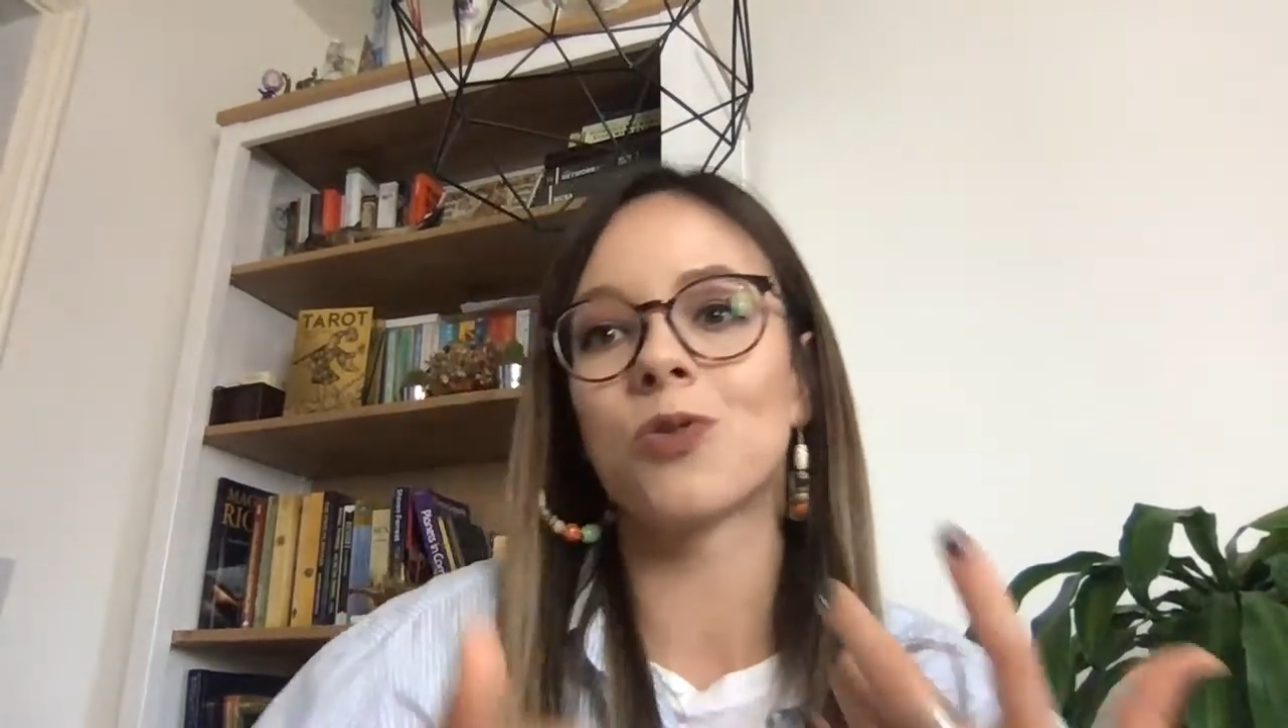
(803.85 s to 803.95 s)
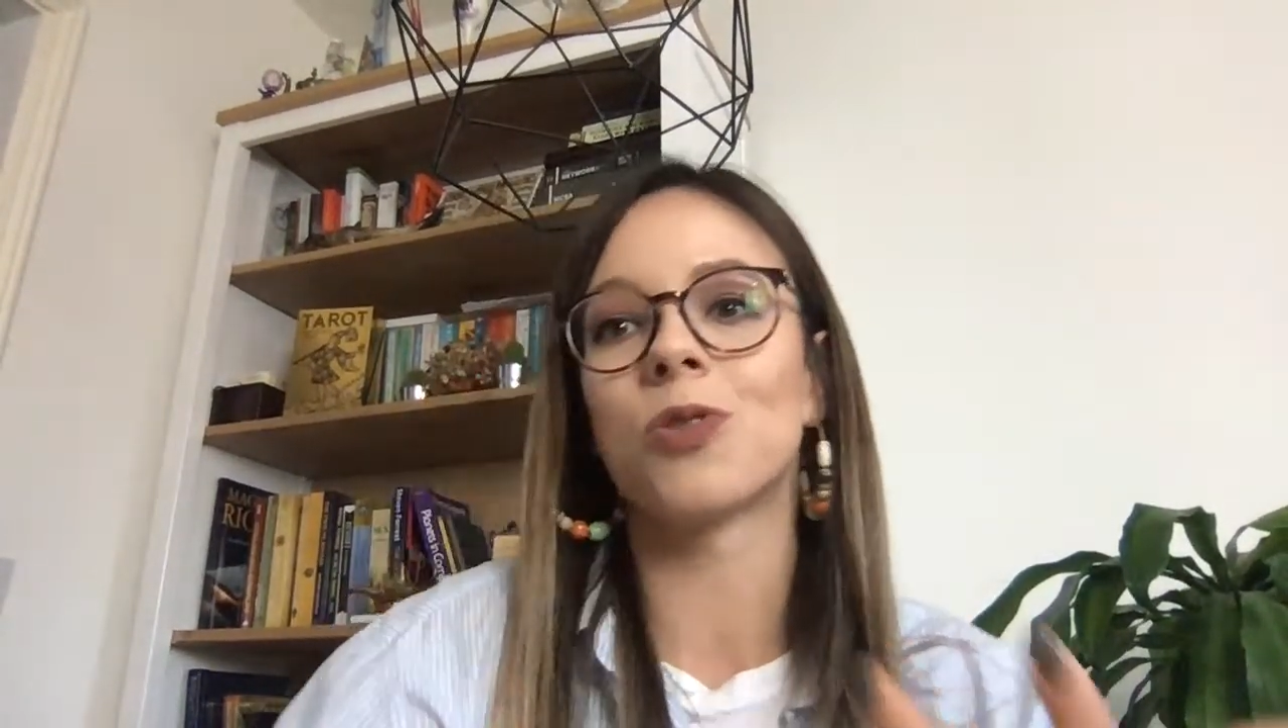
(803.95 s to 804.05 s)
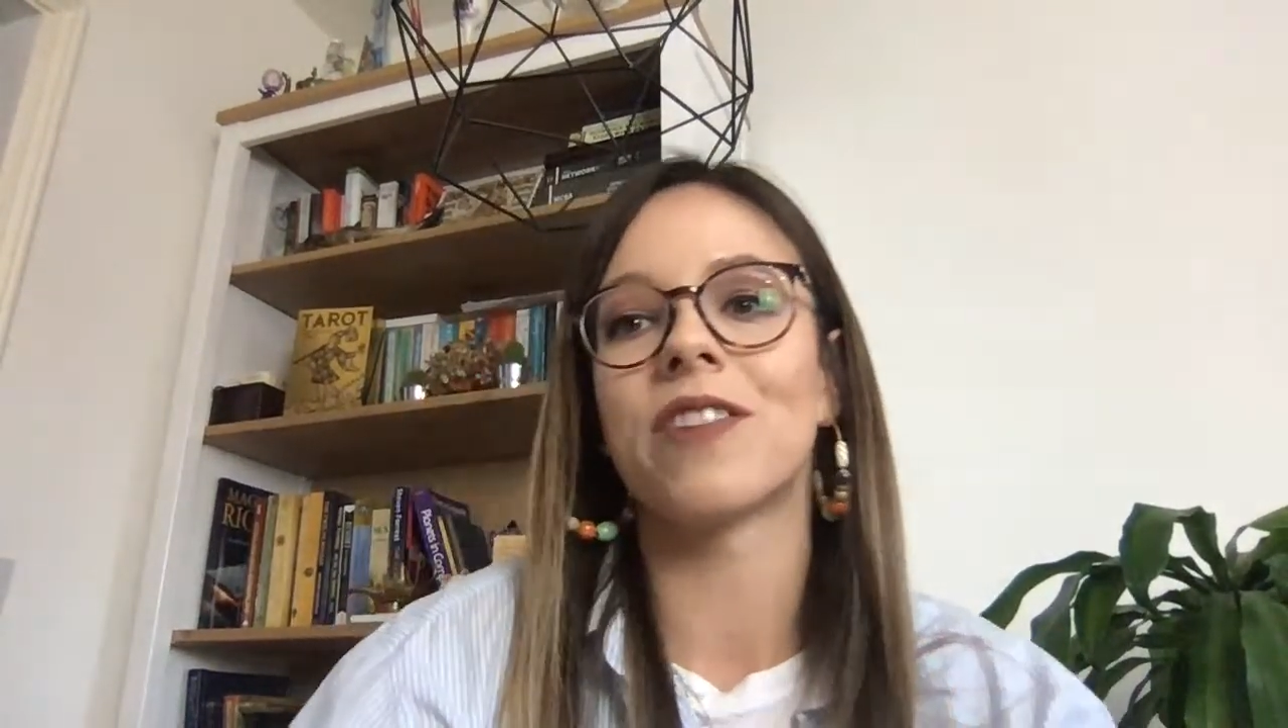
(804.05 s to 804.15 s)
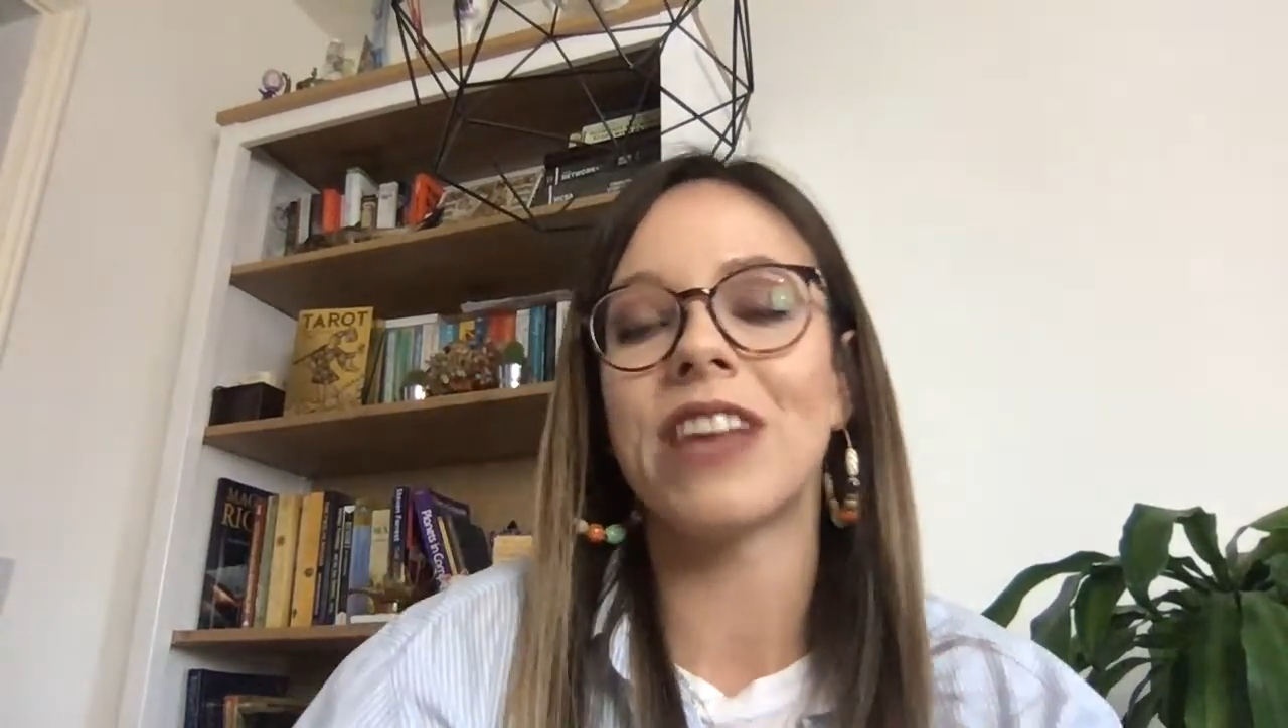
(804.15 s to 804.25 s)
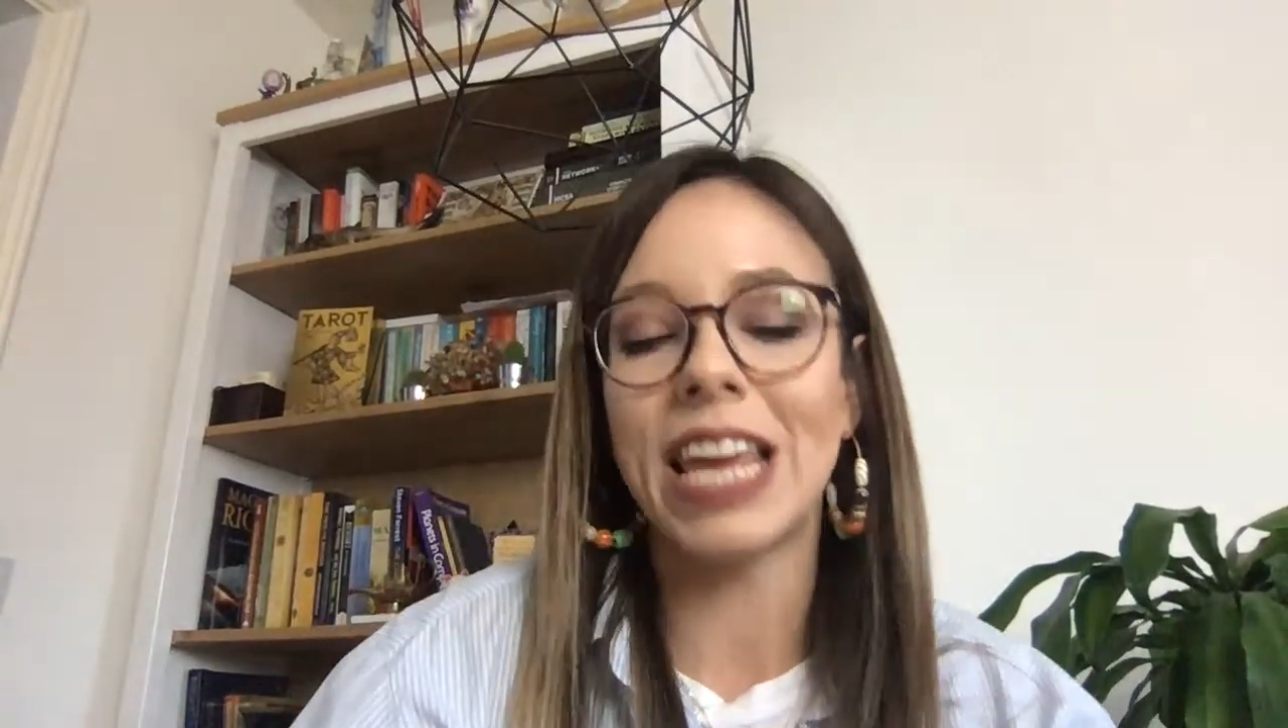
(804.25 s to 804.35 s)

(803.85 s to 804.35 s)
sort of